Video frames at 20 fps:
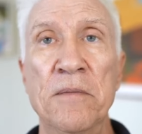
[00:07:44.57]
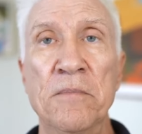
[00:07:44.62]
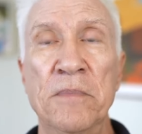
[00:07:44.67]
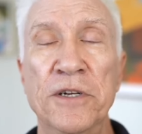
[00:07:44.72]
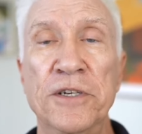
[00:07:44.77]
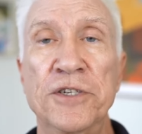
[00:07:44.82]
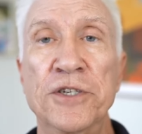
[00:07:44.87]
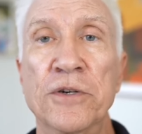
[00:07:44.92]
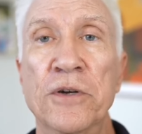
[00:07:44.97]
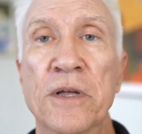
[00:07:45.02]

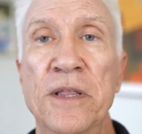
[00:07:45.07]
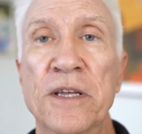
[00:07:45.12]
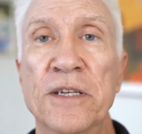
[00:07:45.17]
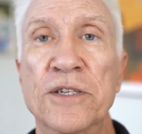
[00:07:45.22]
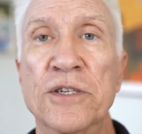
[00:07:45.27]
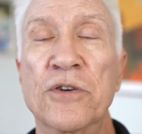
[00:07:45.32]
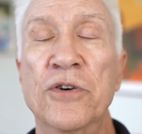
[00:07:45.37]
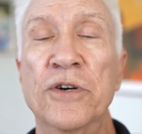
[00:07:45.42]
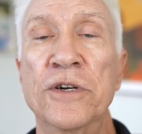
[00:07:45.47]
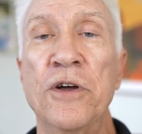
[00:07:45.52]
But
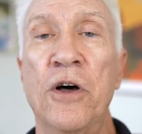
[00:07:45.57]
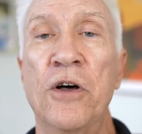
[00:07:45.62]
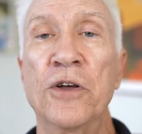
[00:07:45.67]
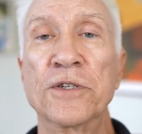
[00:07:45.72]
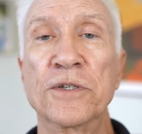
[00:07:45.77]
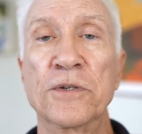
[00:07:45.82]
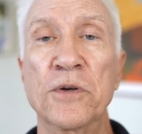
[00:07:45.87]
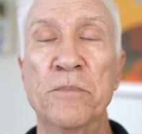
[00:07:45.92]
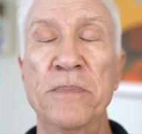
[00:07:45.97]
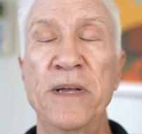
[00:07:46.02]
this could
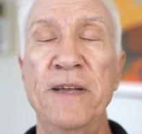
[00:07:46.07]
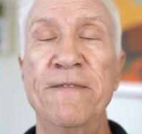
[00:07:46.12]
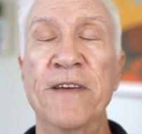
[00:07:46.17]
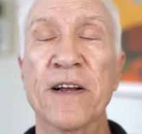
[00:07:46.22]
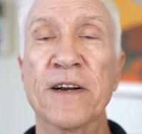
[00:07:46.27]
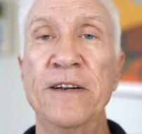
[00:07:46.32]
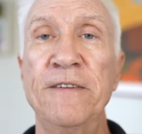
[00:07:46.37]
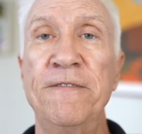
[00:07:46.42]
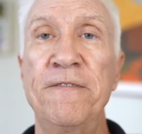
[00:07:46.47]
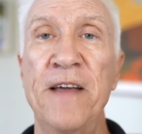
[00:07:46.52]
also be
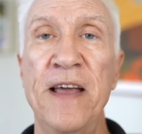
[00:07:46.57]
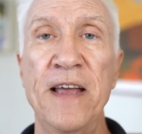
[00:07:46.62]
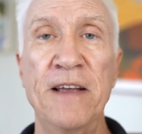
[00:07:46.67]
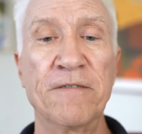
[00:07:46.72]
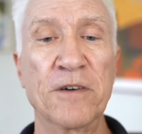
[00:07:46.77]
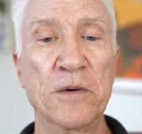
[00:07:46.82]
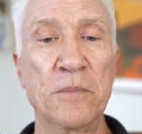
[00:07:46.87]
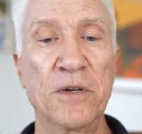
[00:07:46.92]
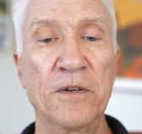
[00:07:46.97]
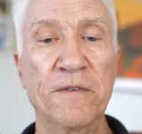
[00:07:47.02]
very
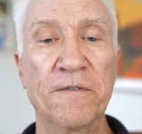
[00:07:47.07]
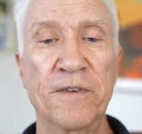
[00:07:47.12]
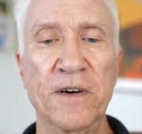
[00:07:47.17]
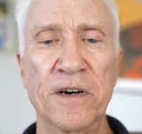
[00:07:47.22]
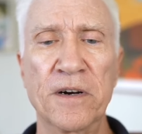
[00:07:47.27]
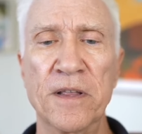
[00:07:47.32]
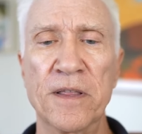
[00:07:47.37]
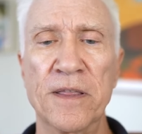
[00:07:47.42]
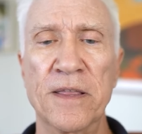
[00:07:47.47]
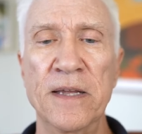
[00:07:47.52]
favorable
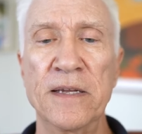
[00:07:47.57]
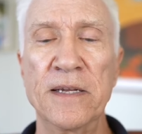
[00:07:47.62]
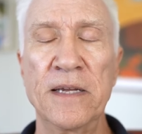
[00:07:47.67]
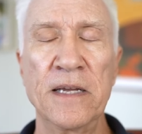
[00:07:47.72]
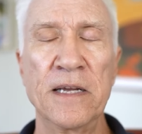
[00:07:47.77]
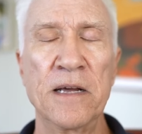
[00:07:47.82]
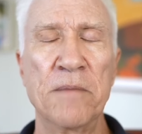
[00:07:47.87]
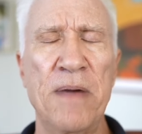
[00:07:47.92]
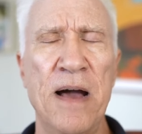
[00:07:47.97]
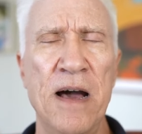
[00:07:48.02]
for
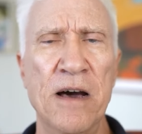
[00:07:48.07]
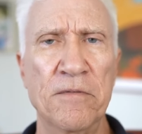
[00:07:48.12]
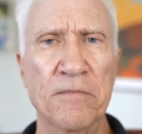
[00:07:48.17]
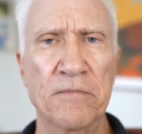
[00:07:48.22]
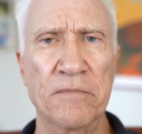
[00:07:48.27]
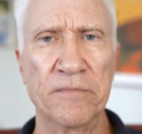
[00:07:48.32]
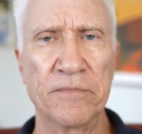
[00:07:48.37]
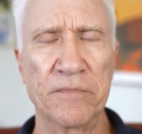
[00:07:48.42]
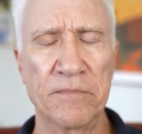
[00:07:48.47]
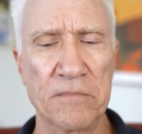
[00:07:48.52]
thinking about
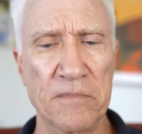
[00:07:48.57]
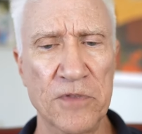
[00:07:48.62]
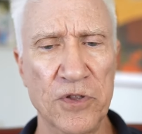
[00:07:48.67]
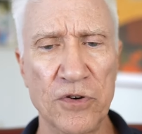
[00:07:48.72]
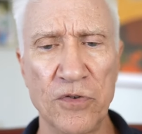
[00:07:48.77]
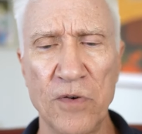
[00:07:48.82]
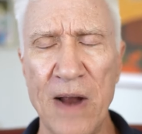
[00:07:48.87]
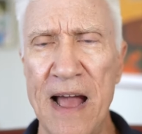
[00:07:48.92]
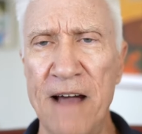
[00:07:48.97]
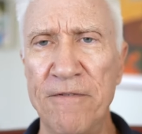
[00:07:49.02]

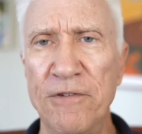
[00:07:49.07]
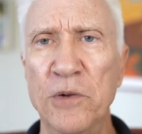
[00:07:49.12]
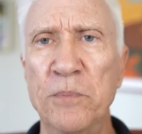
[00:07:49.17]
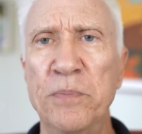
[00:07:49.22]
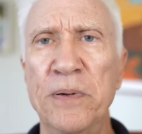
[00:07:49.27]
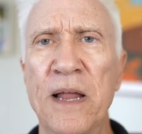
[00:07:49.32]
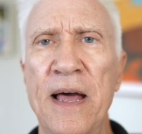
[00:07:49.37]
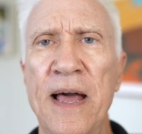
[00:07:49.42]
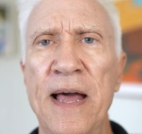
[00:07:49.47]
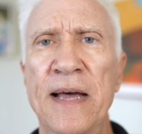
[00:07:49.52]
travel
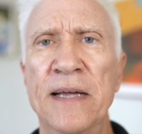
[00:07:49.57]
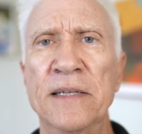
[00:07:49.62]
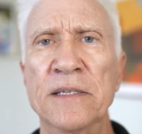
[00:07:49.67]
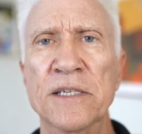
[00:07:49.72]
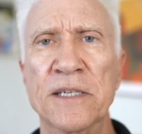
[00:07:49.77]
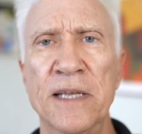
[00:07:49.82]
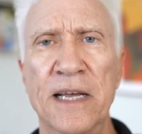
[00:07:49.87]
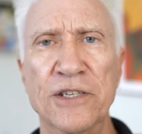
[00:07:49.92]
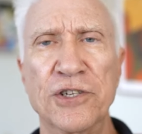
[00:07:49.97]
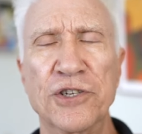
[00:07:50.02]

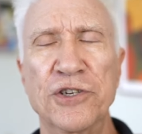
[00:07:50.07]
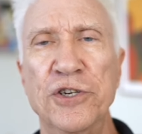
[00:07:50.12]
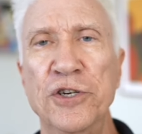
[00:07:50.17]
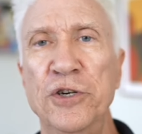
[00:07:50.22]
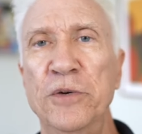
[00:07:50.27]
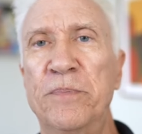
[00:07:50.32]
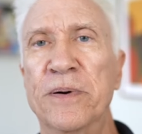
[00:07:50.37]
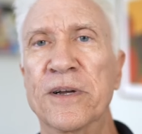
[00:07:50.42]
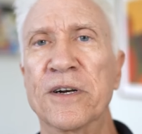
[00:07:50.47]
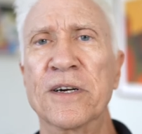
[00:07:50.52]
plans. That's
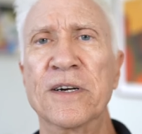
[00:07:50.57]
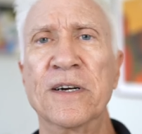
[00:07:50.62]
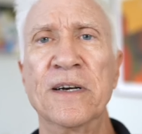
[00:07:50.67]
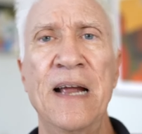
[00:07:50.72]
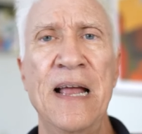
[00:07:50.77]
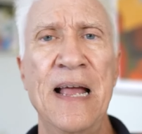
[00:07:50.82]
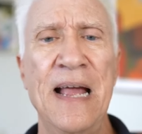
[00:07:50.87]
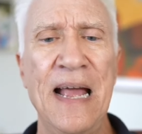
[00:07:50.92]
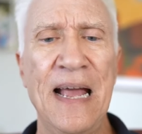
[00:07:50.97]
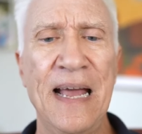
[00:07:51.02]

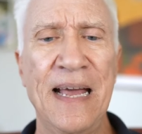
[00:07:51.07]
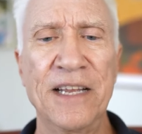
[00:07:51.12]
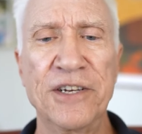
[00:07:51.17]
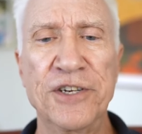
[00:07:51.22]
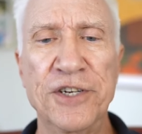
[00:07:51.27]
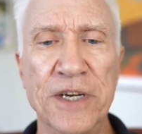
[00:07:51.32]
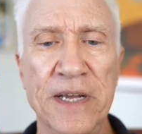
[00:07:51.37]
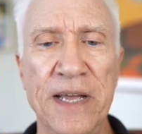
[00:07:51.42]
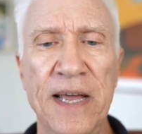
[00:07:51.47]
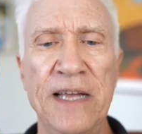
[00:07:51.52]
Jupiter,
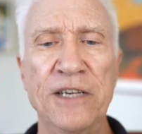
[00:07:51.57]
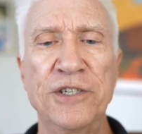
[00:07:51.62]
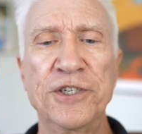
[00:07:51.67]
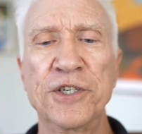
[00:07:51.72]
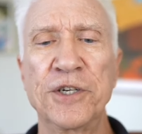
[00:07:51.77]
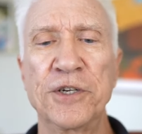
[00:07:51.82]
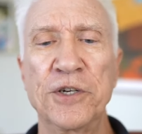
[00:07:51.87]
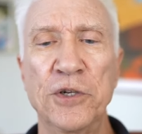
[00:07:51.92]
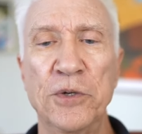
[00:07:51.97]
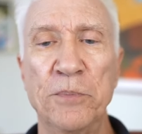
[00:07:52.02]

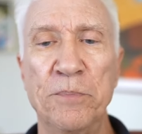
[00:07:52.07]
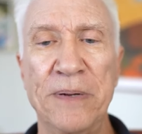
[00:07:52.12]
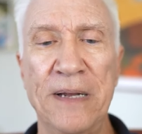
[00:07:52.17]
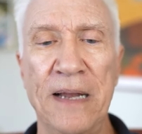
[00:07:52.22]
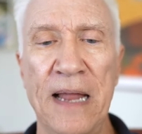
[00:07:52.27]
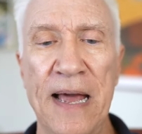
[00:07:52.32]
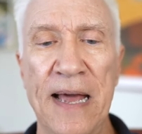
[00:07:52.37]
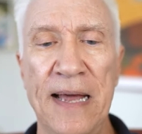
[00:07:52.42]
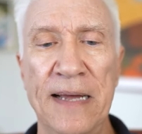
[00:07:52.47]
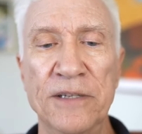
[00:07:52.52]
educational
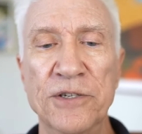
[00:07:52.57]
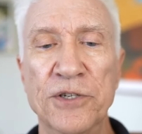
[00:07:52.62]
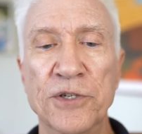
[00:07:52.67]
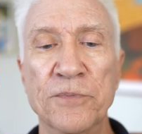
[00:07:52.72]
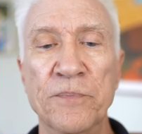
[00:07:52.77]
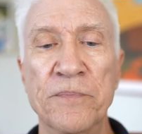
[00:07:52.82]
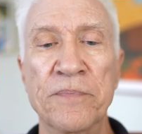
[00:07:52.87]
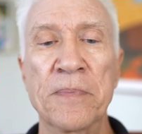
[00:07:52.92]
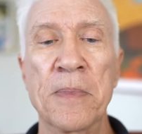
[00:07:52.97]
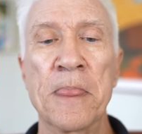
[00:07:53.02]
plans.